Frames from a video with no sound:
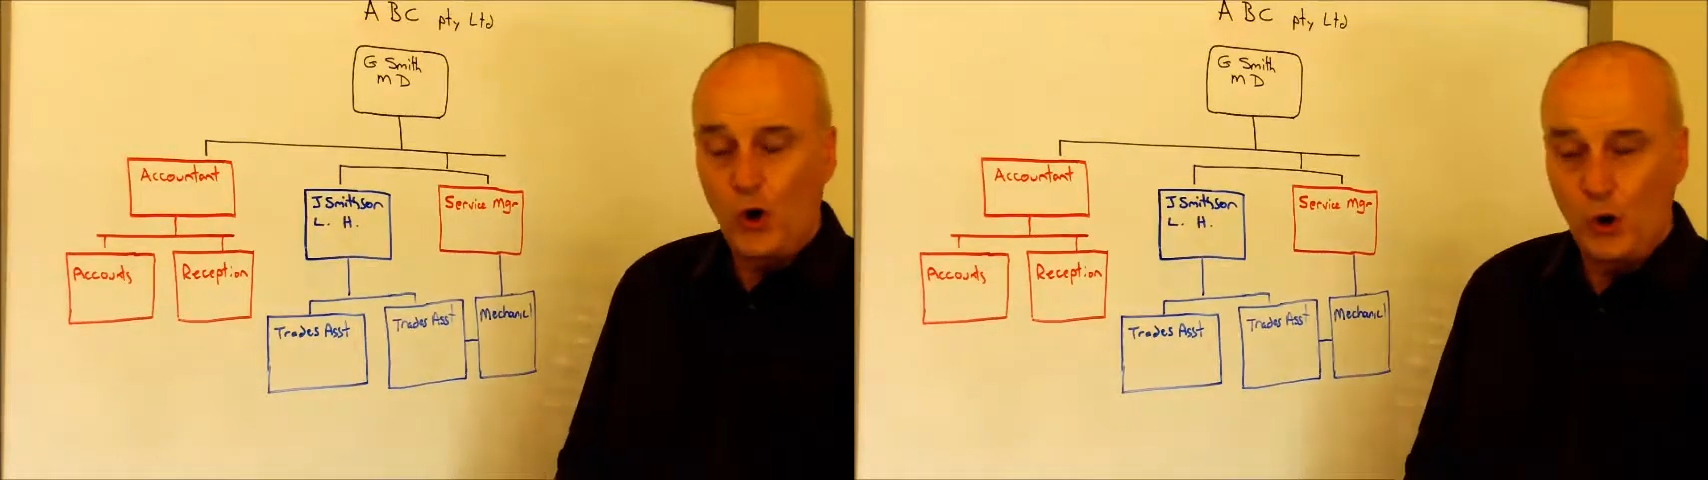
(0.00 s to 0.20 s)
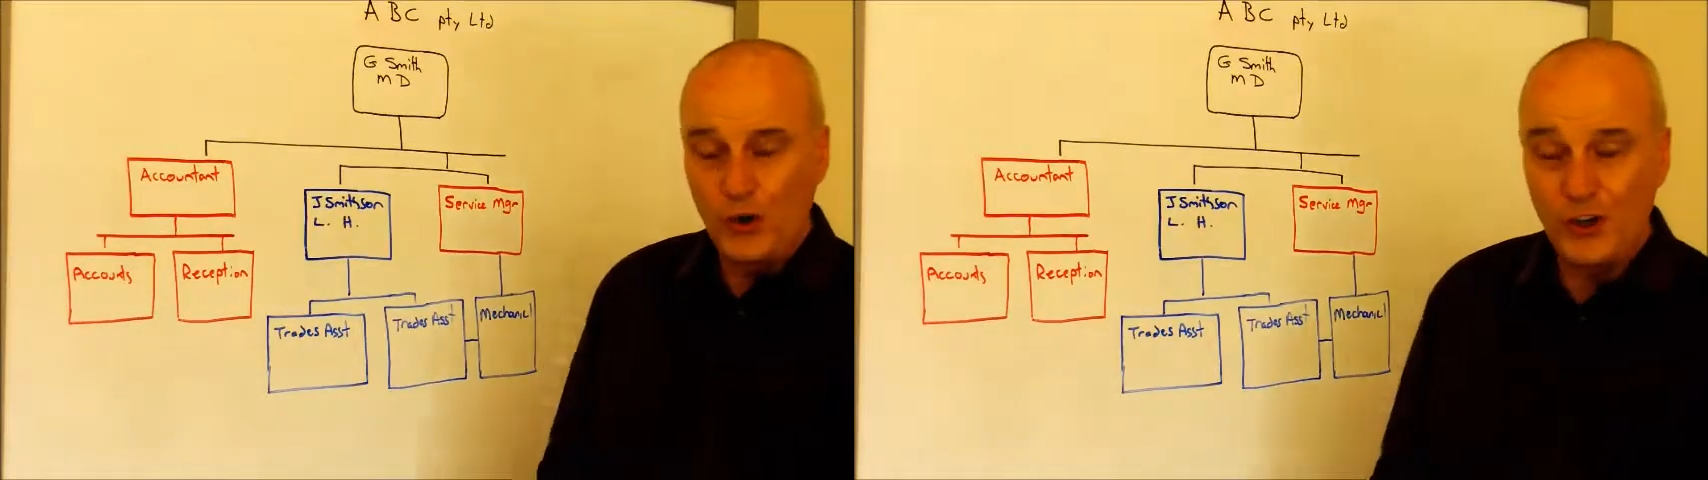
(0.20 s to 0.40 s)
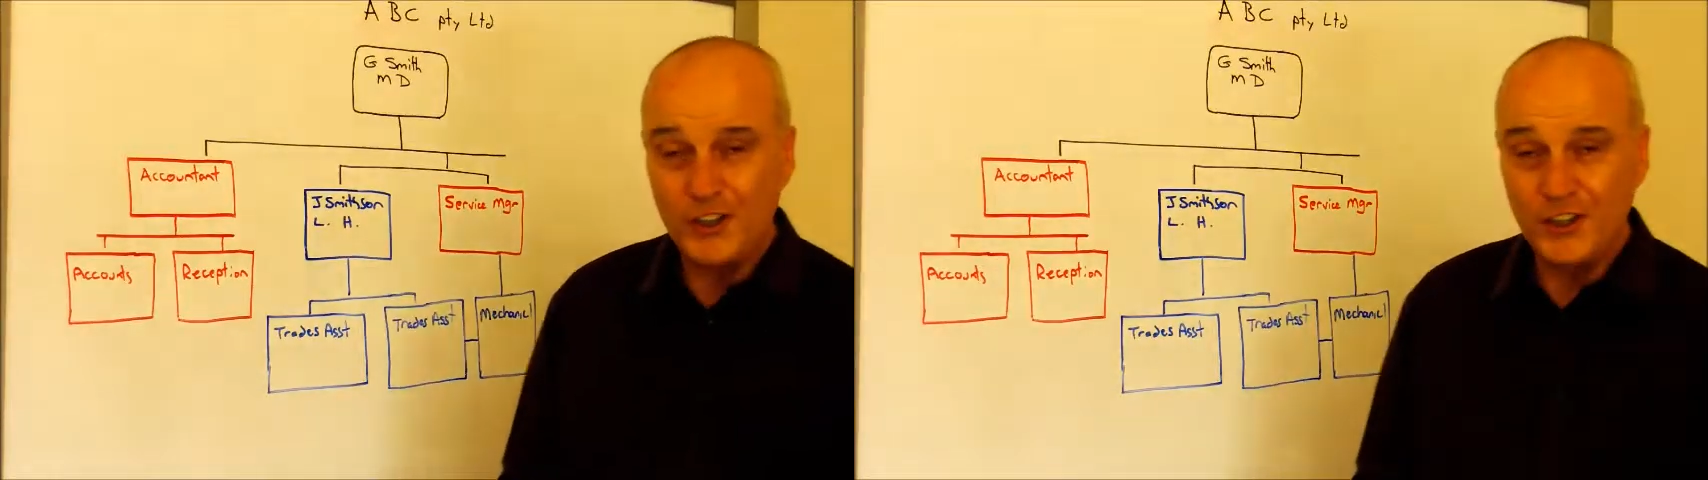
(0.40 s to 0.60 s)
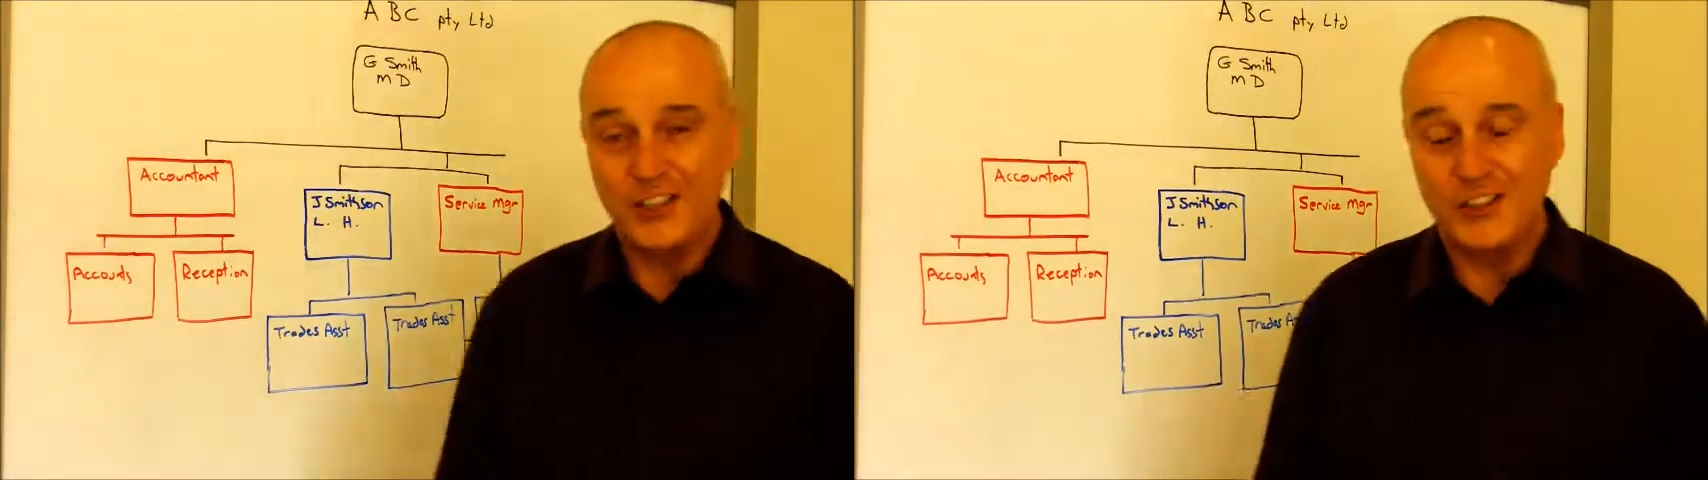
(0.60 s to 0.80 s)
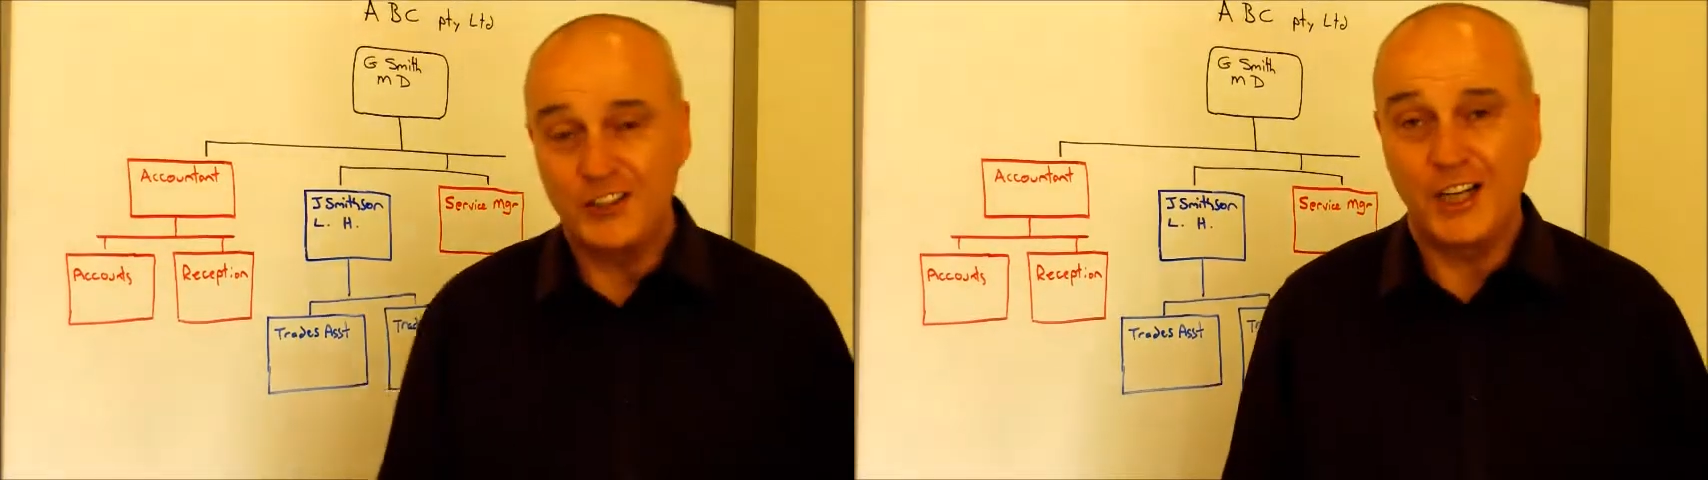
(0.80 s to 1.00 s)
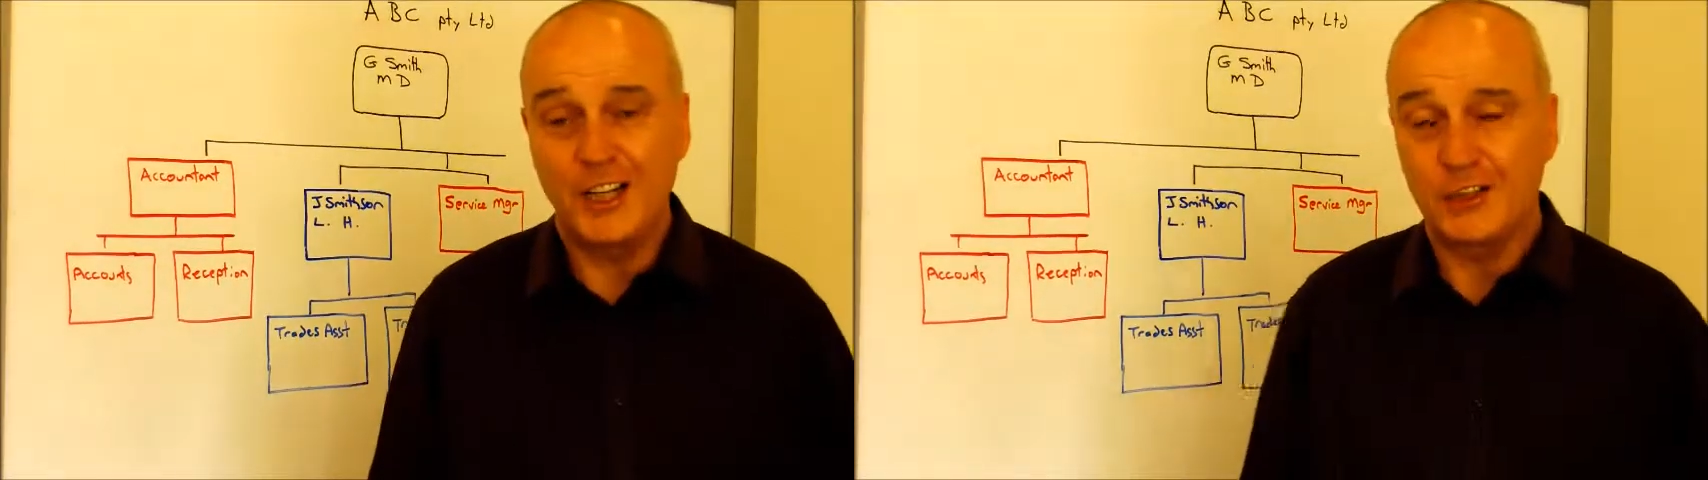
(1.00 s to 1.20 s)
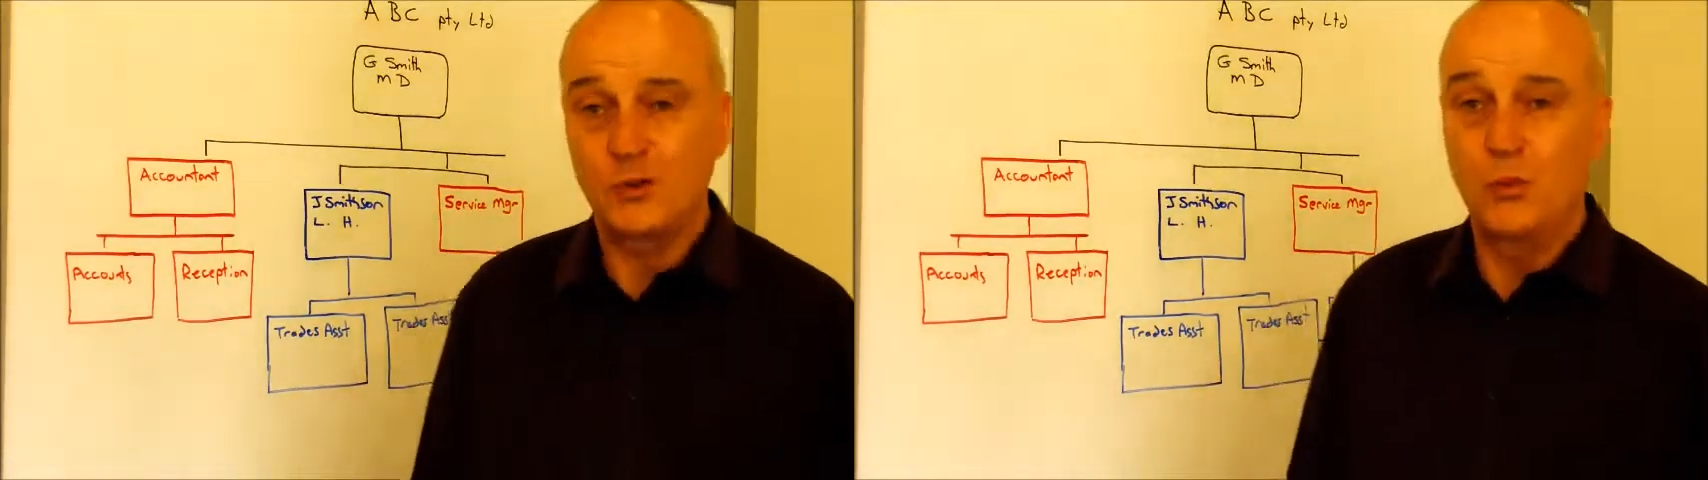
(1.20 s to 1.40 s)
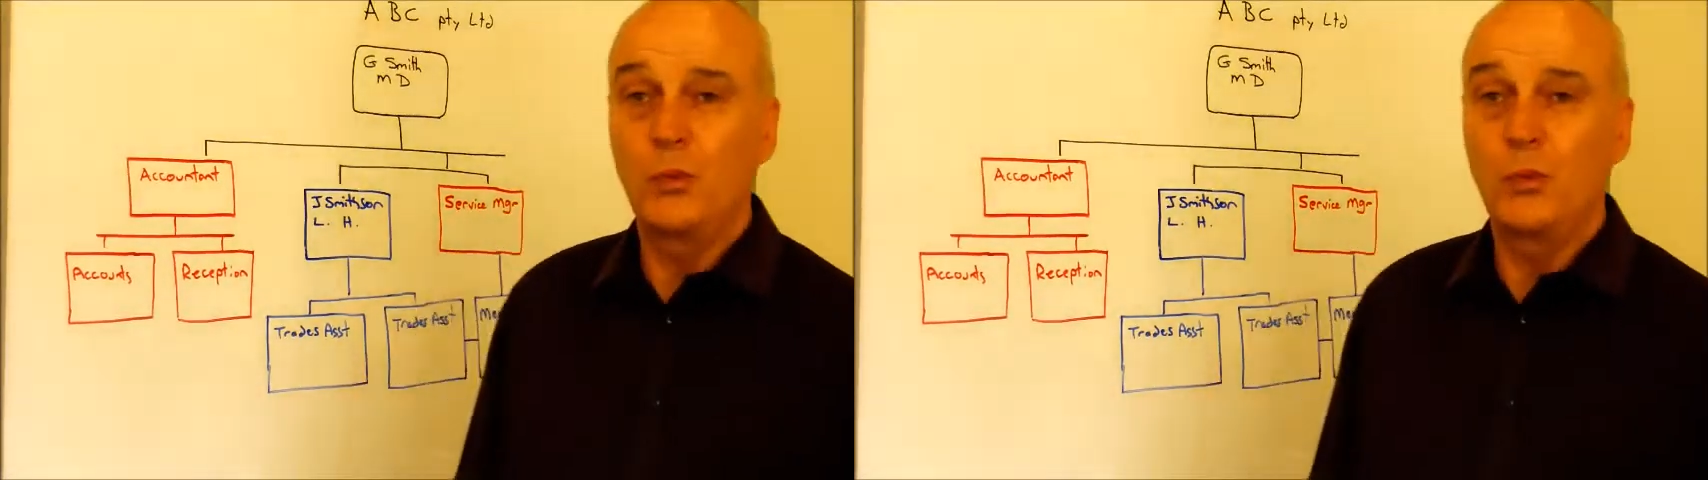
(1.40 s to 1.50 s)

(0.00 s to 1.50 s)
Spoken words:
Organisation charts.